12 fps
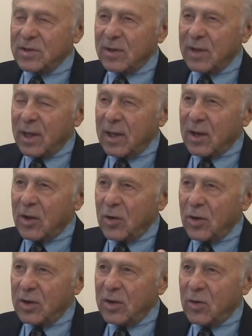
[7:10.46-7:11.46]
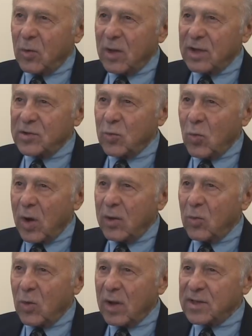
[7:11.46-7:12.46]
it occurred to us.
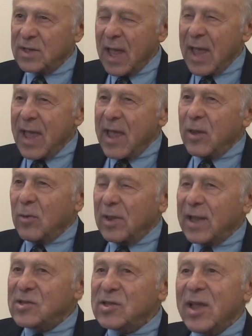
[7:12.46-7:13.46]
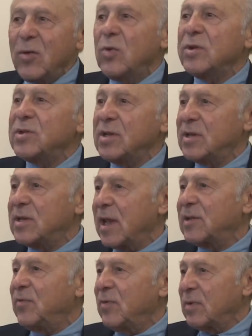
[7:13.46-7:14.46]
One was, let's say we're
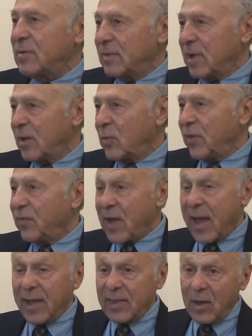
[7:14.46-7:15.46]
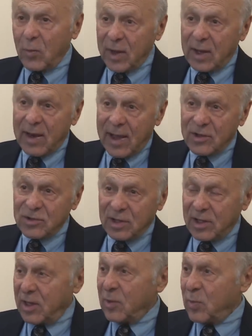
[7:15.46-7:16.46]
successful and we find that we can
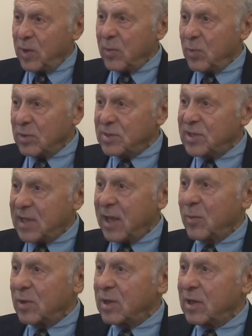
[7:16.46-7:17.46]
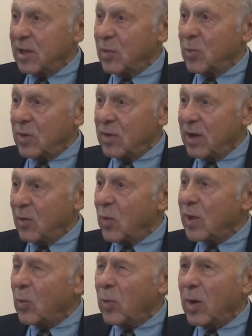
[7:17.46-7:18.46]
actually keep people stable in the community.
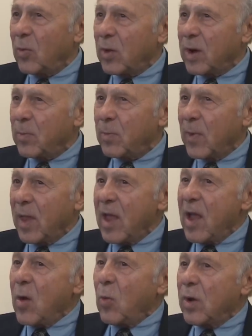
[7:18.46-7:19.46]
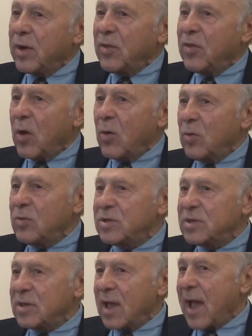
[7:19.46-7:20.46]
What are
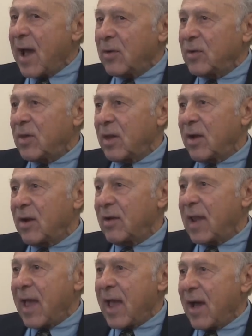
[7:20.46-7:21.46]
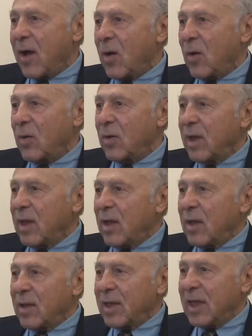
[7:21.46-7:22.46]
those out there now
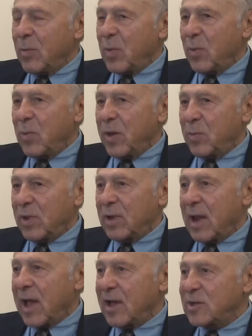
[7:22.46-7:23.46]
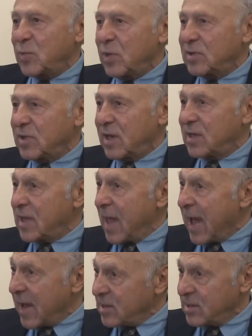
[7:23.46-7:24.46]
keeping people in hospitals going to
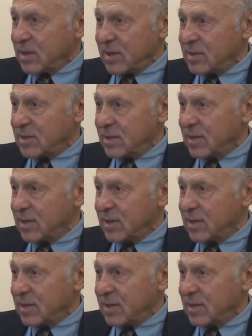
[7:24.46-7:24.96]
ask us?